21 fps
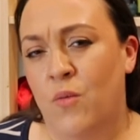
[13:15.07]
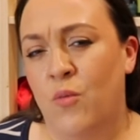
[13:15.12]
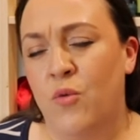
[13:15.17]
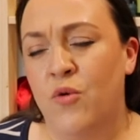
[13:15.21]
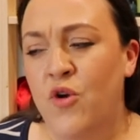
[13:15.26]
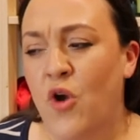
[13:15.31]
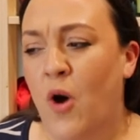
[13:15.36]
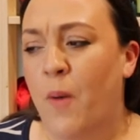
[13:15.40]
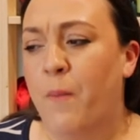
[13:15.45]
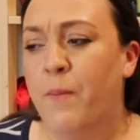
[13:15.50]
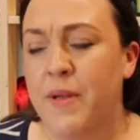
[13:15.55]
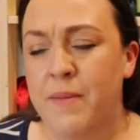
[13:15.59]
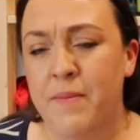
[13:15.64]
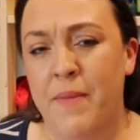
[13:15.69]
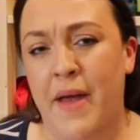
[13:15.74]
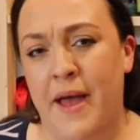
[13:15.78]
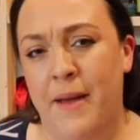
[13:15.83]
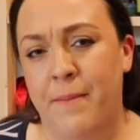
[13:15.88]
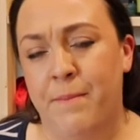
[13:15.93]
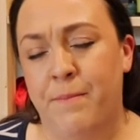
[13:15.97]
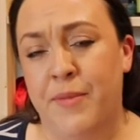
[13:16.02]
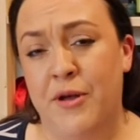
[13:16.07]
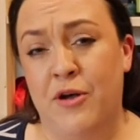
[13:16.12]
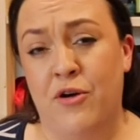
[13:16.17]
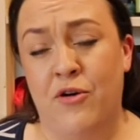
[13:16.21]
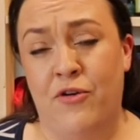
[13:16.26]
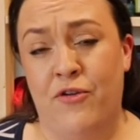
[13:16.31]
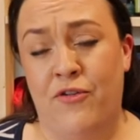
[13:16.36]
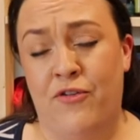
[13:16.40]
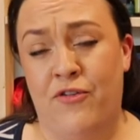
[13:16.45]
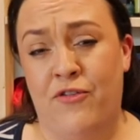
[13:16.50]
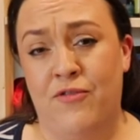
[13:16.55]
will not be met
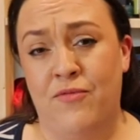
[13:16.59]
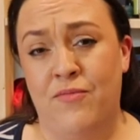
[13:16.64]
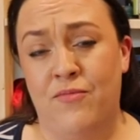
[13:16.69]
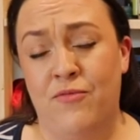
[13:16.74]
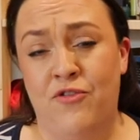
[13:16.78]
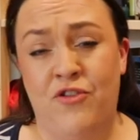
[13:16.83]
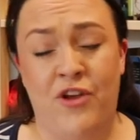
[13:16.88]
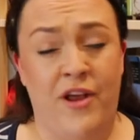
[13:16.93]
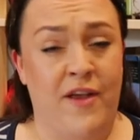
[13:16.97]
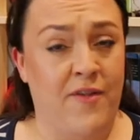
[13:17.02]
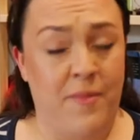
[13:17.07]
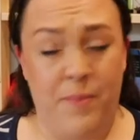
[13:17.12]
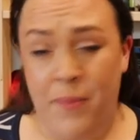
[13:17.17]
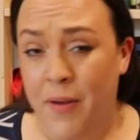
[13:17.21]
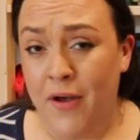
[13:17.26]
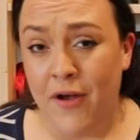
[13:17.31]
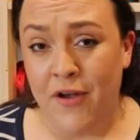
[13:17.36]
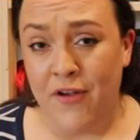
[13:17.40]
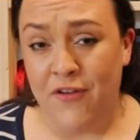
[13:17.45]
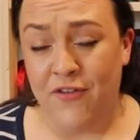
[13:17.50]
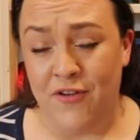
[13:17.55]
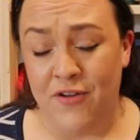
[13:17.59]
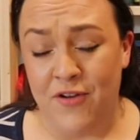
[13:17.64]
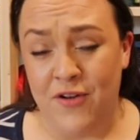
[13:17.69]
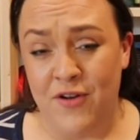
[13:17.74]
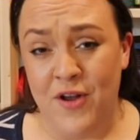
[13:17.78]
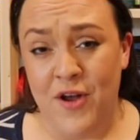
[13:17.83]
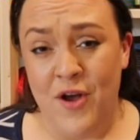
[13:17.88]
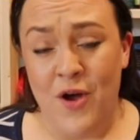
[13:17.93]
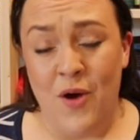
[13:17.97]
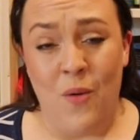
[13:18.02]
because she is a person